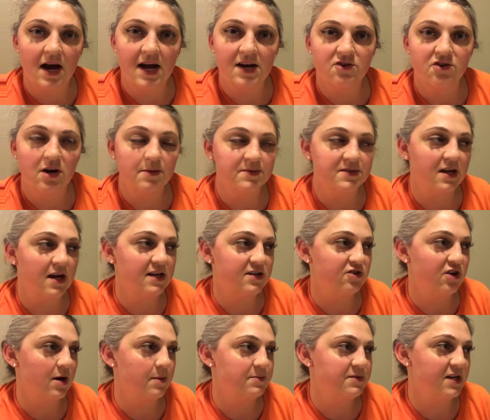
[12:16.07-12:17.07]
eye drops, eye
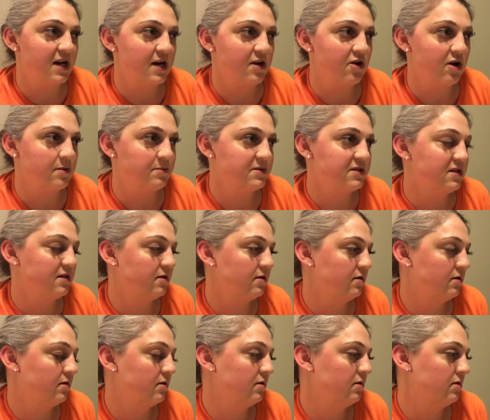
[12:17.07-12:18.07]
drops, eye drops.
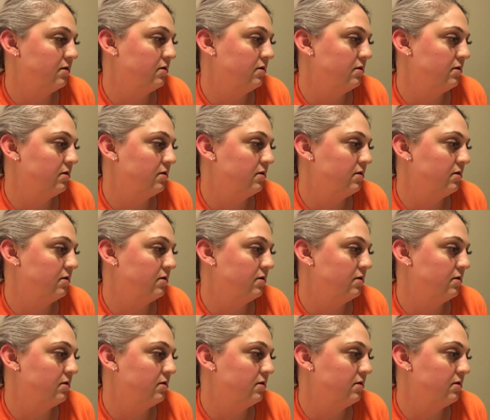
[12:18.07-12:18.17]
Do